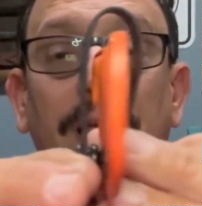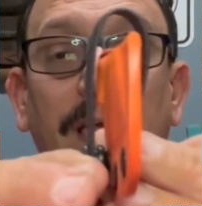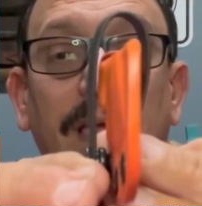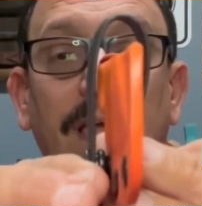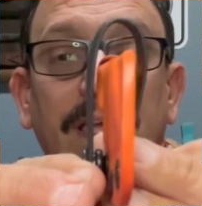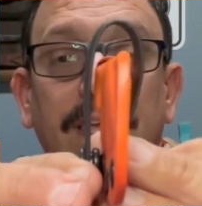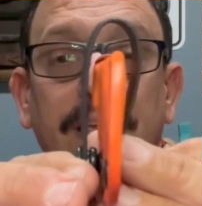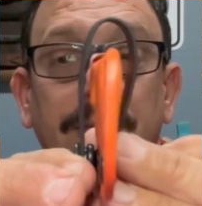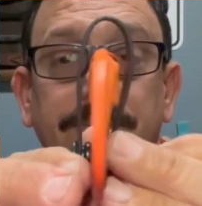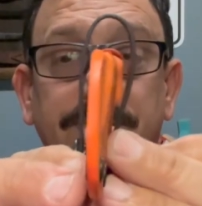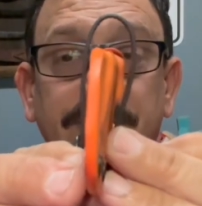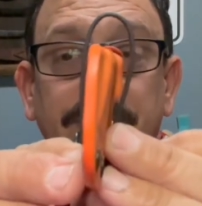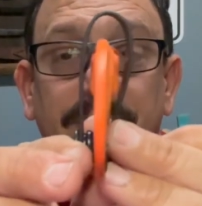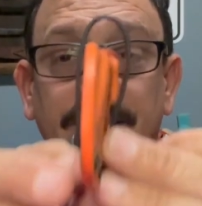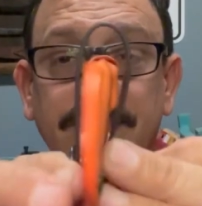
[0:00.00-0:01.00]
it keeps
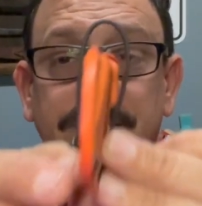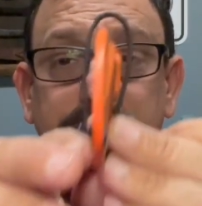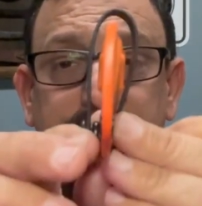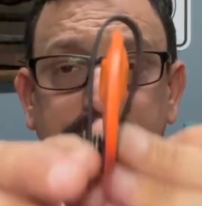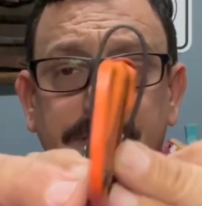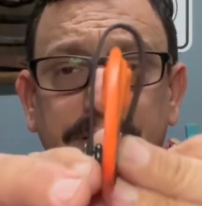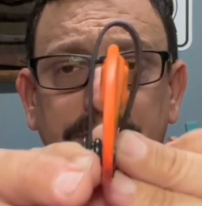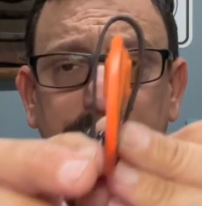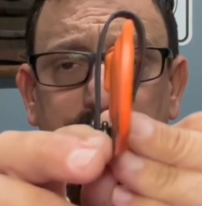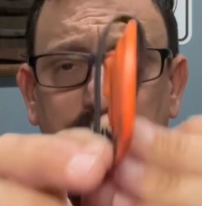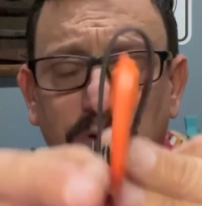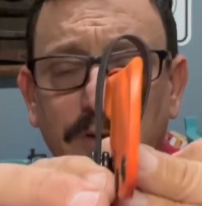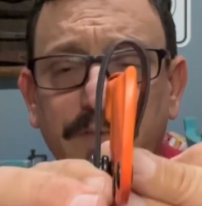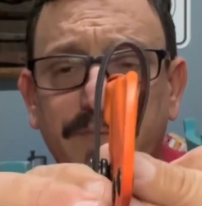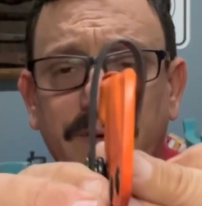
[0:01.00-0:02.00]
a nice thin
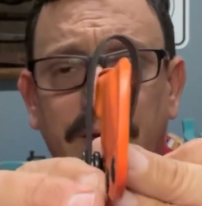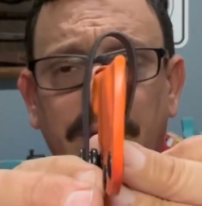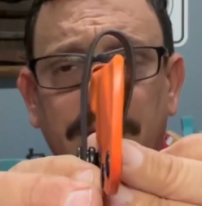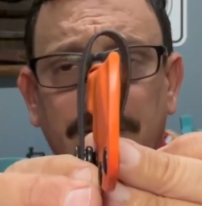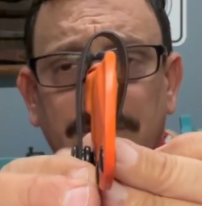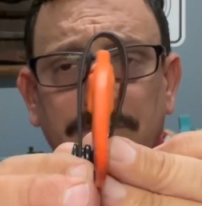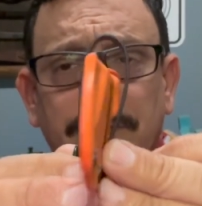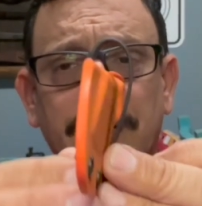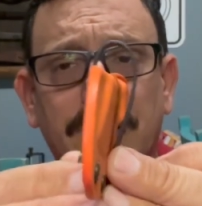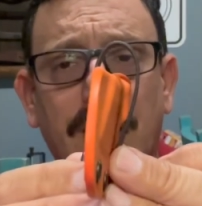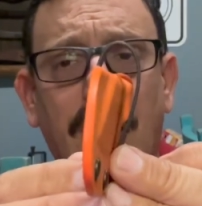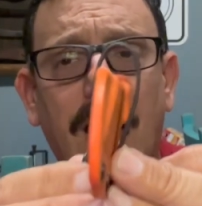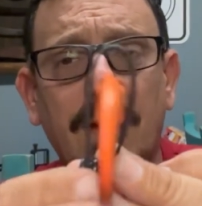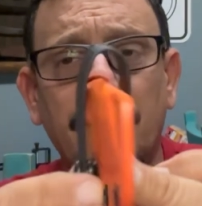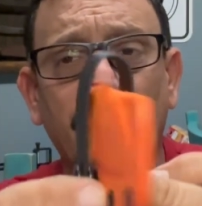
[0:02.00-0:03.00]
profile when
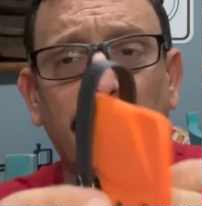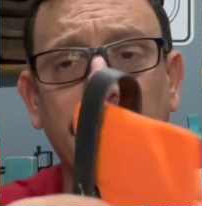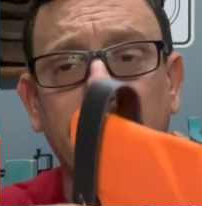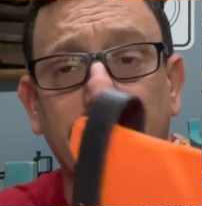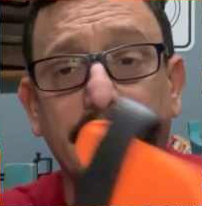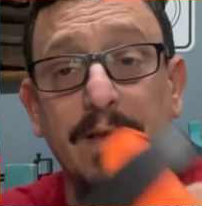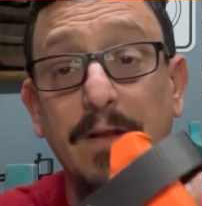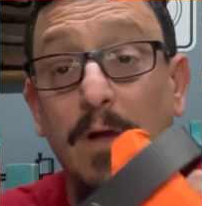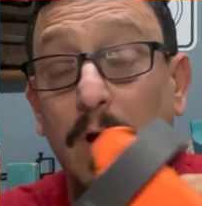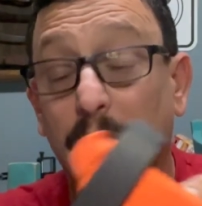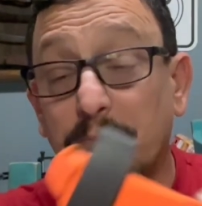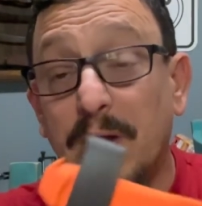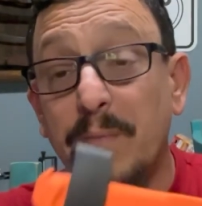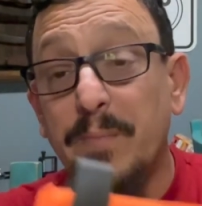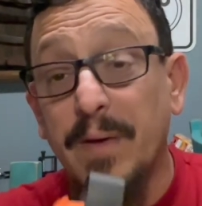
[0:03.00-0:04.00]
I'm wearing it on
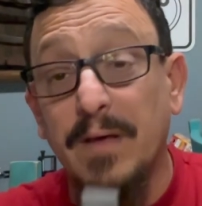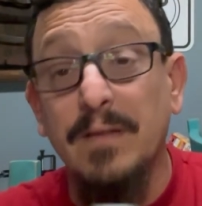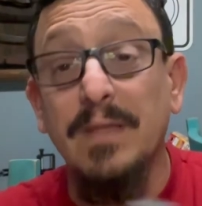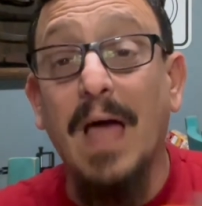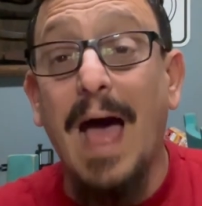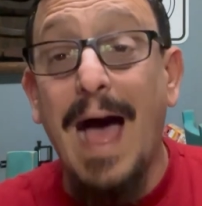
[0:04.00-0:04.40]
my belt.